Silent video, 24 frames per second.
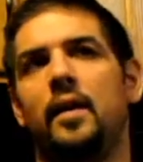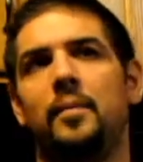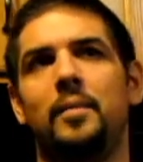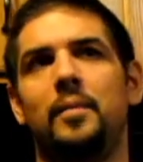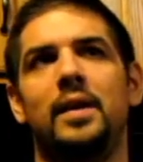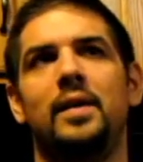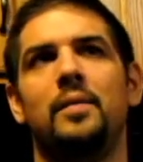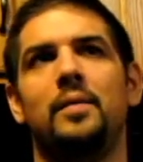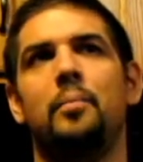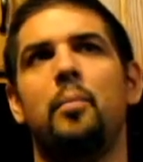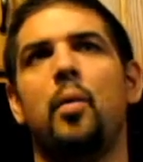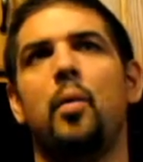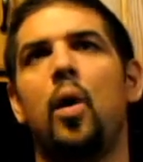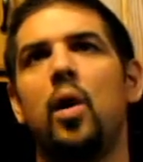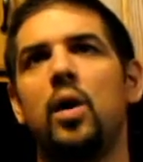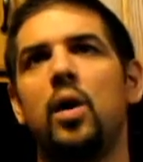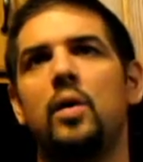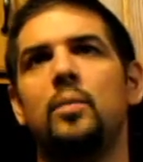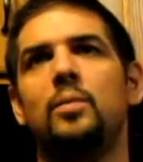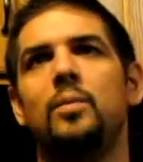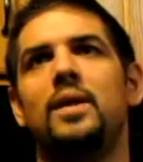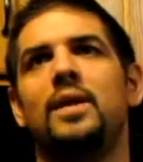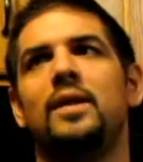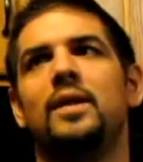I mean,
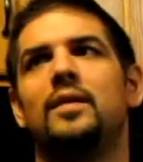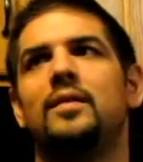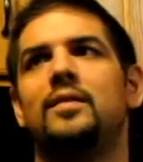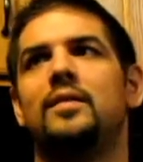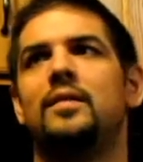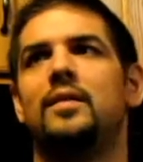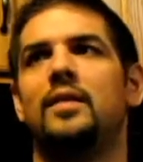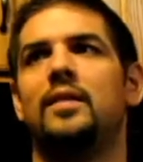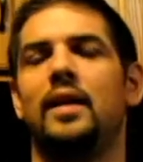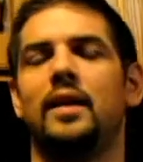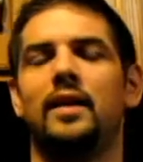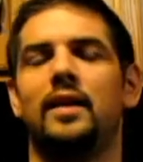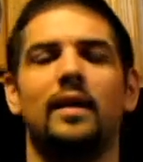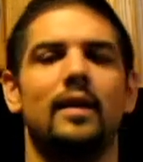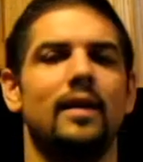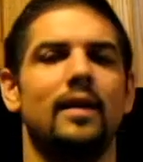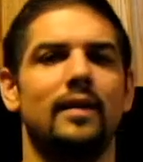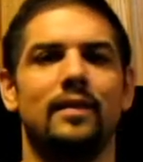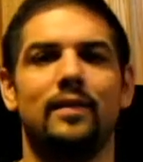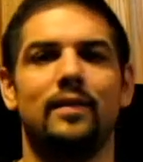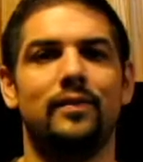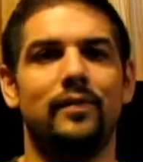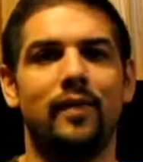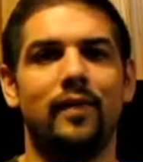part of me is thinking
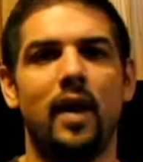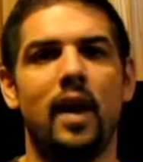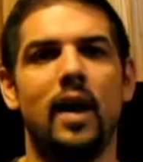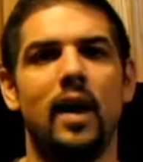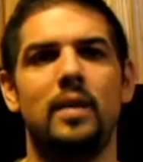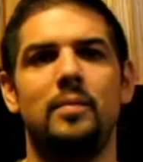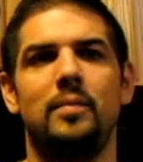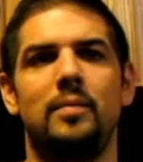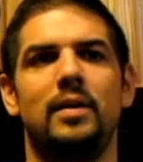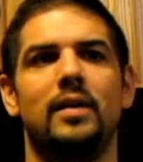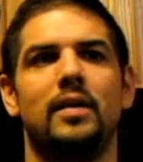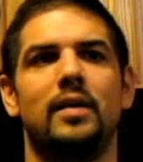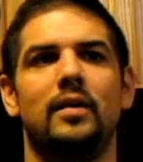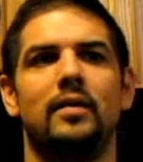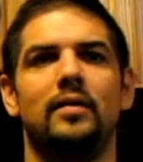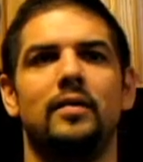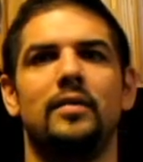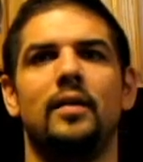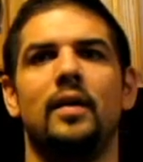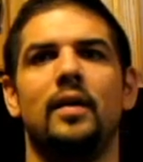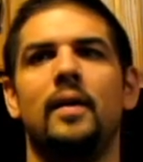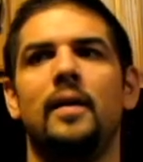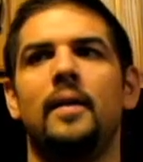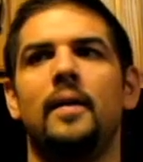it's fine
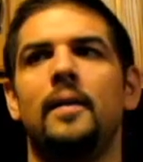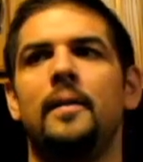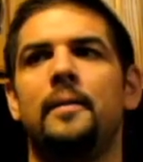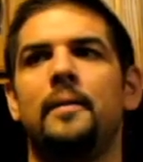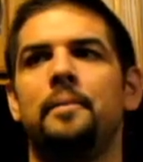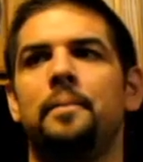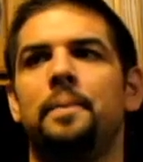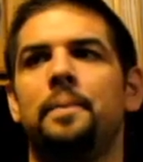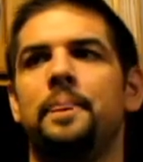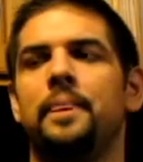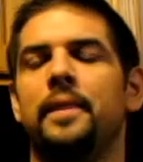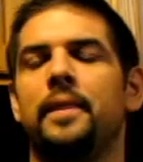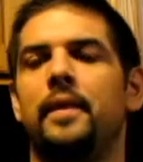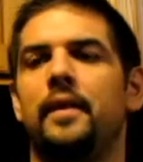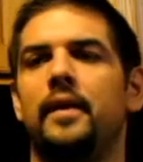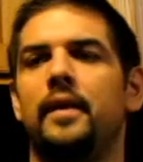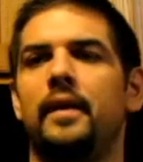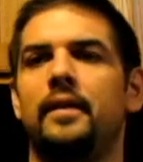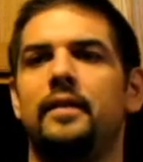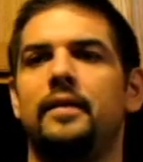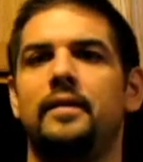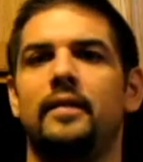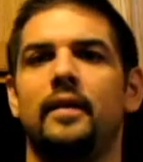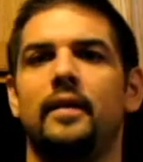because
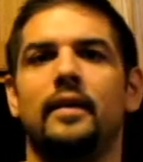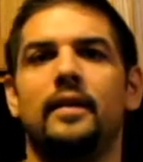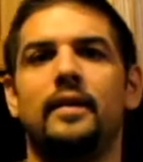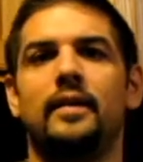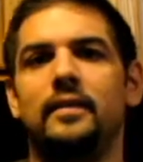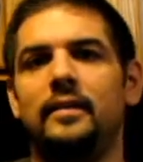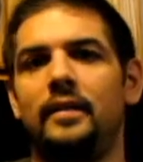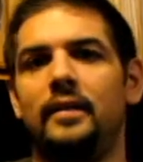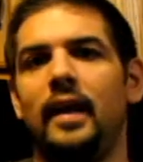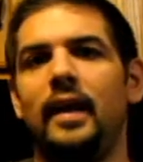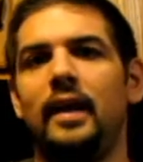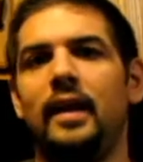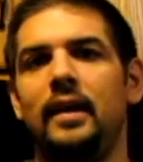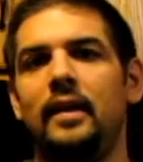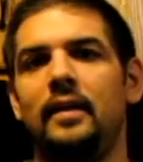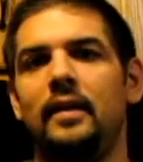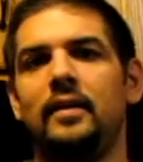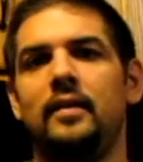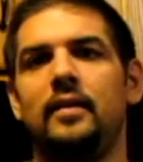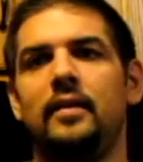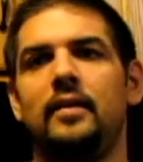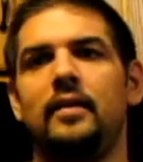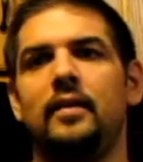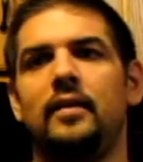it's a
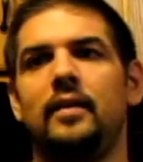contained,